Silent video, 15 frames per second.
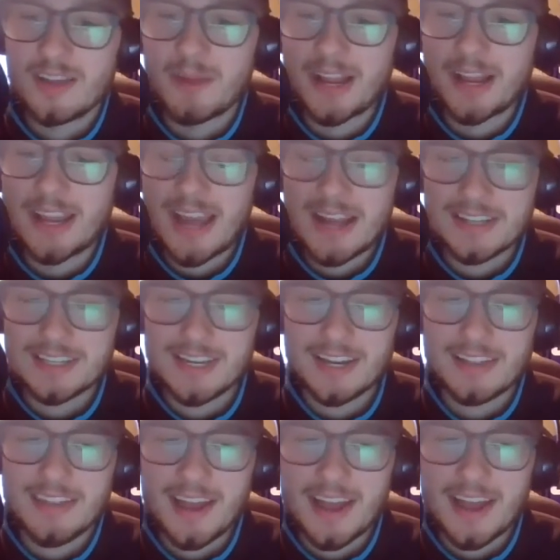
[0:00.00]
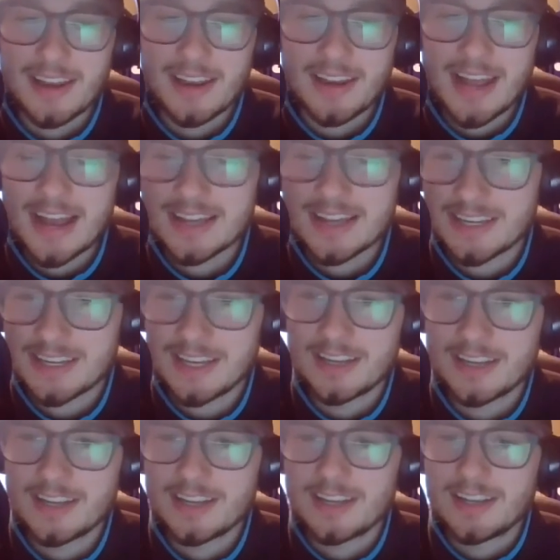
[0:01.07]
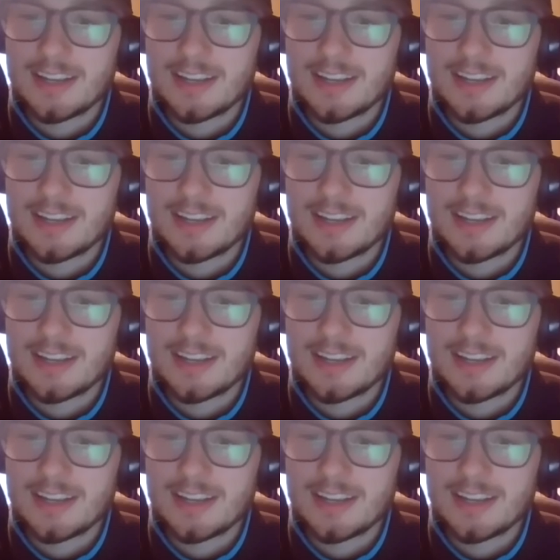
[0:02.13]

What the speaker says: My cat's eating that, nasty.